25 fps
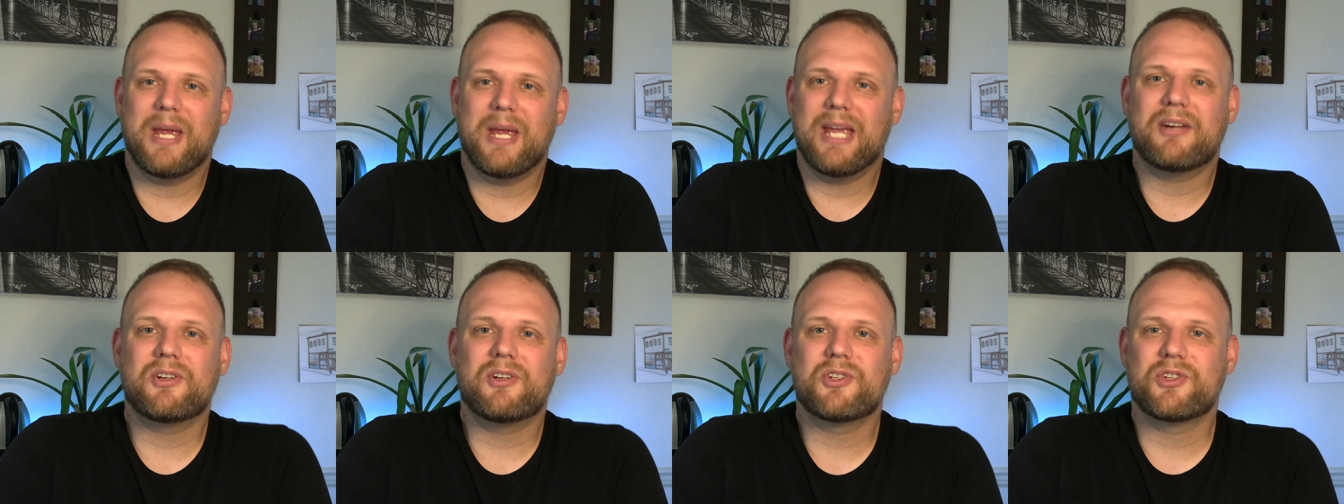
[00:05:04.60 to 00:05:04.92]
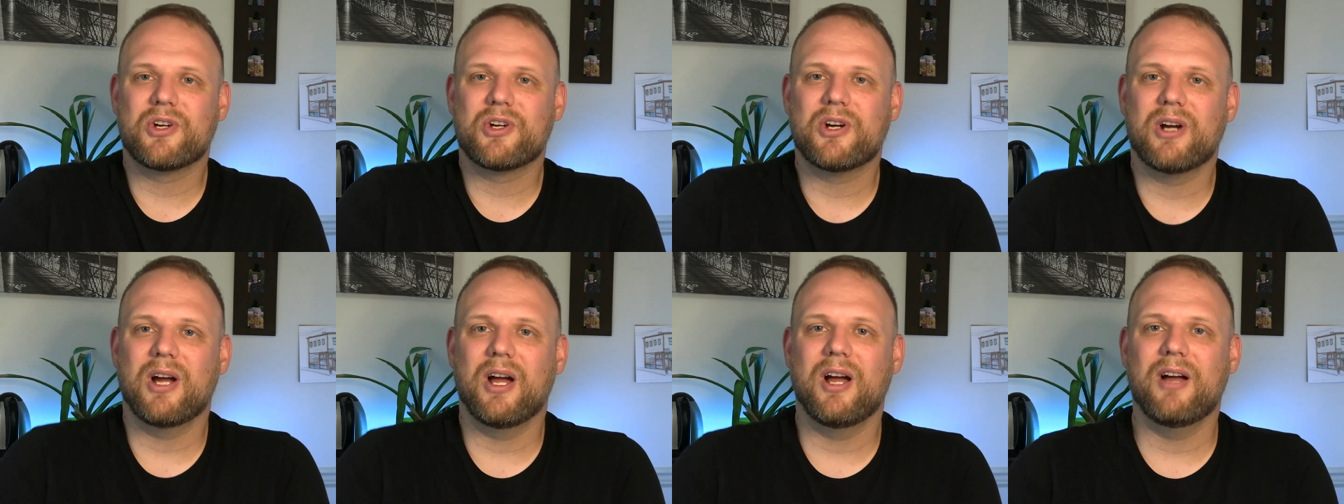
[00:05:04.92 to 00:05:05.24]

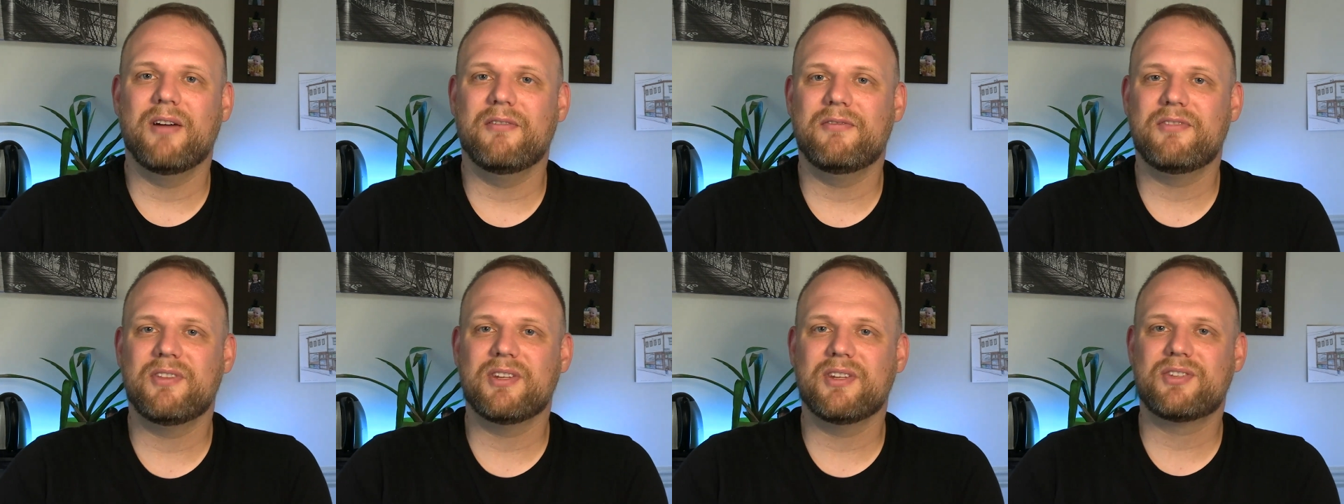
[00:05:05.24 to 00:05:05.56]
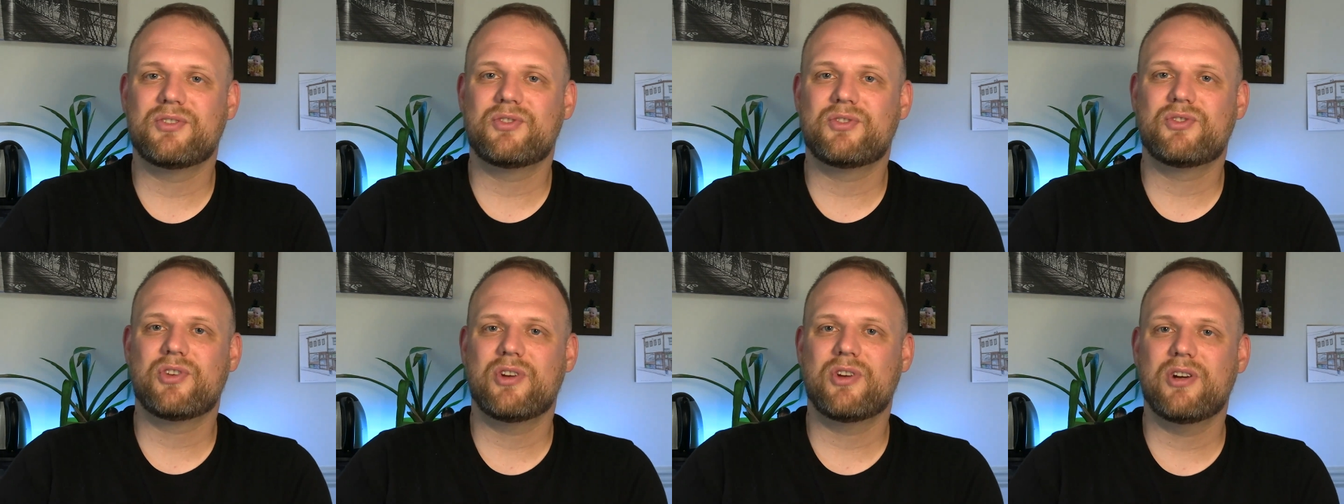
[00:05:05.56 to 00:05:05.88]
picture of
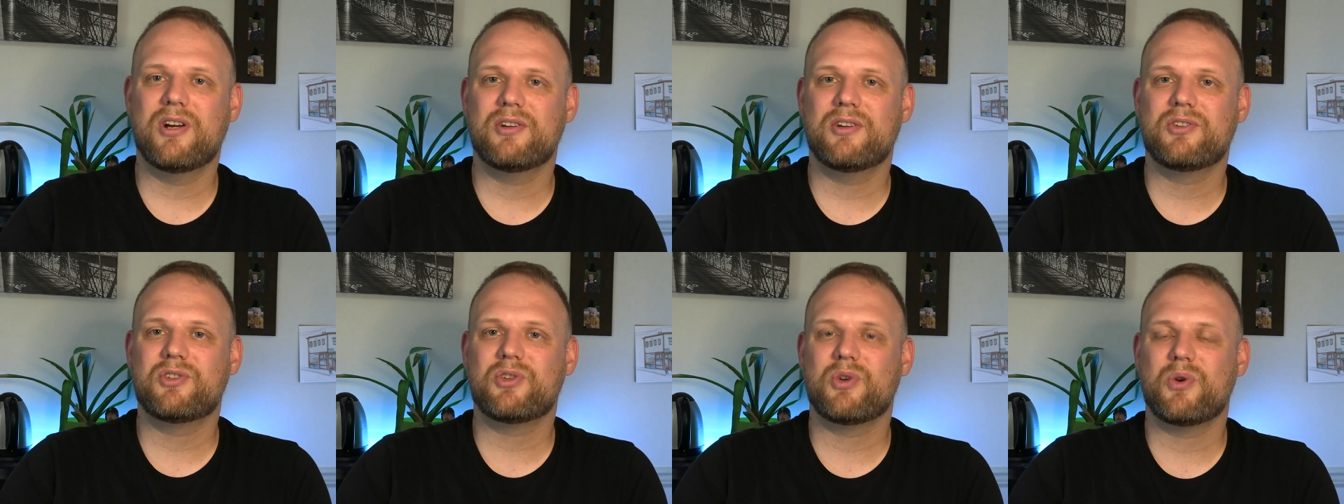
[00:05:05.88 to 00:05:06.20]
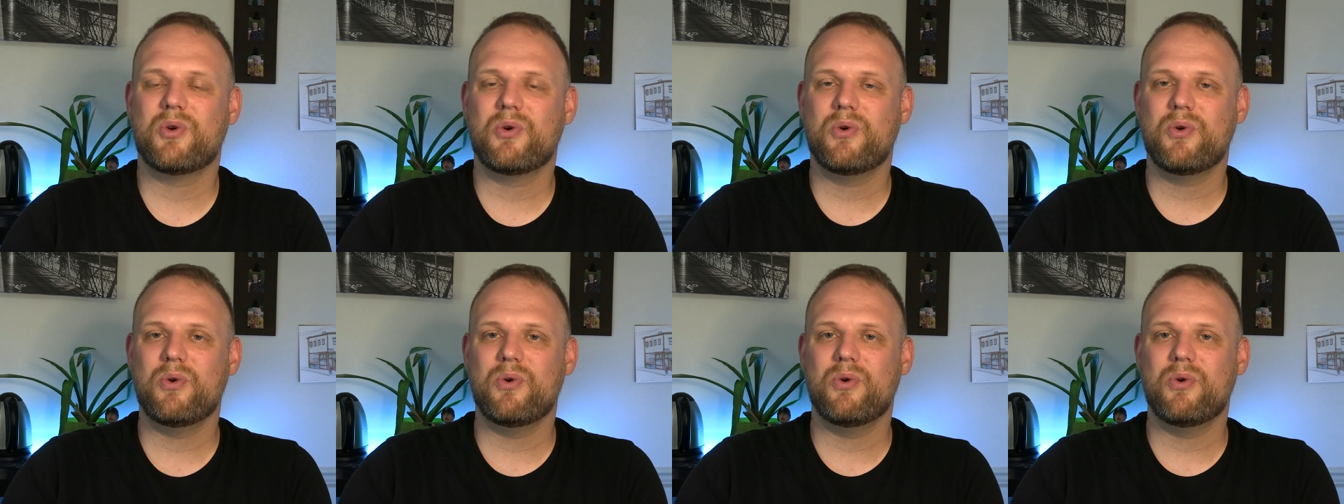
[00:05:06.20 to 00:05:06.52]
this church
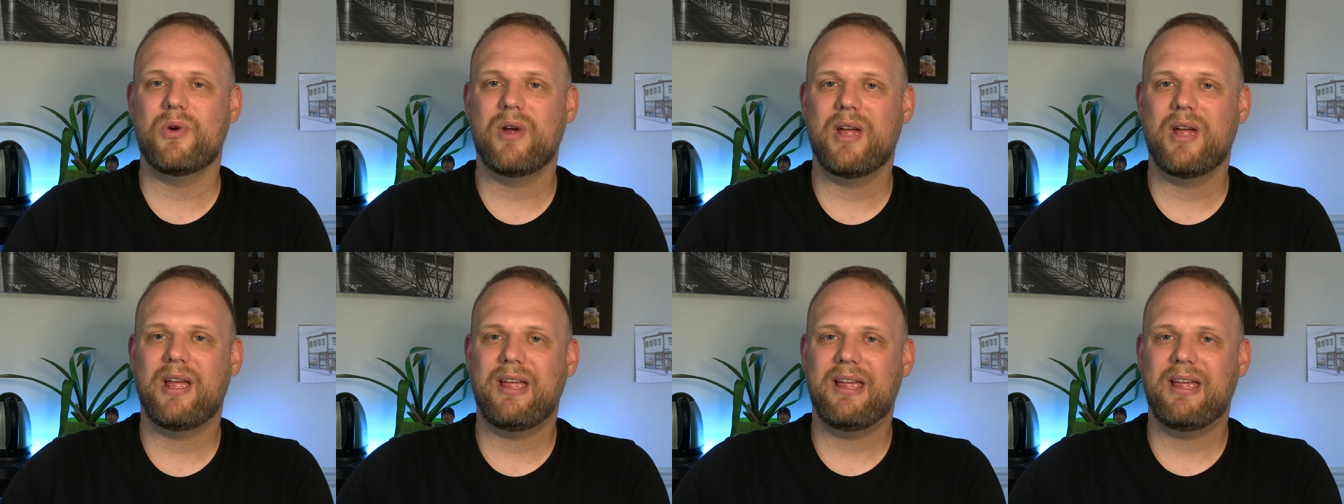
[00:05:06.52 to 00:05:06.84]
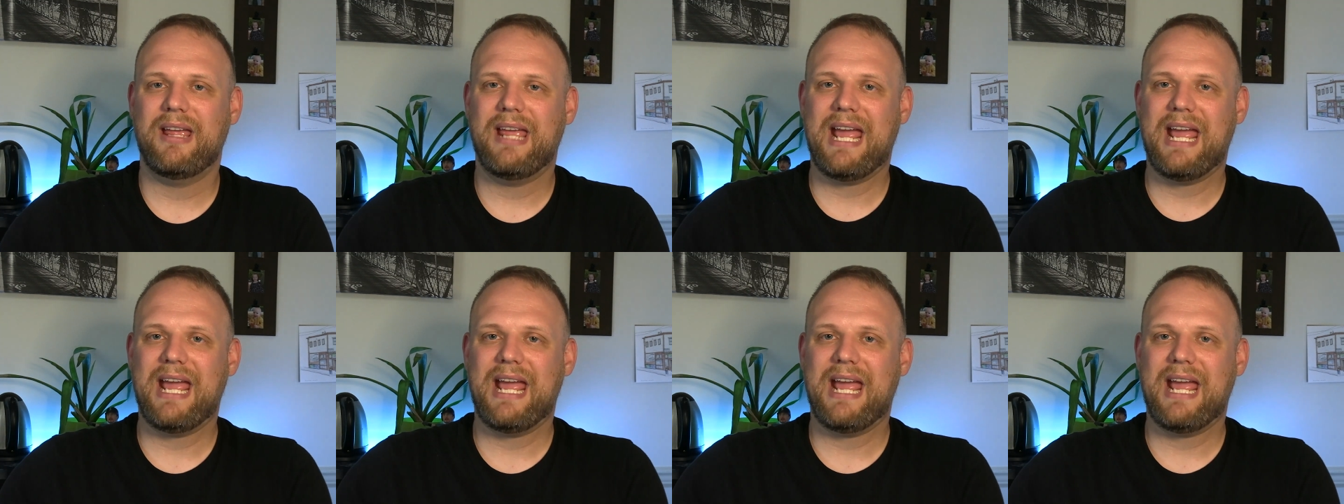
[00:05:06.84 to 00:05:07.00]
who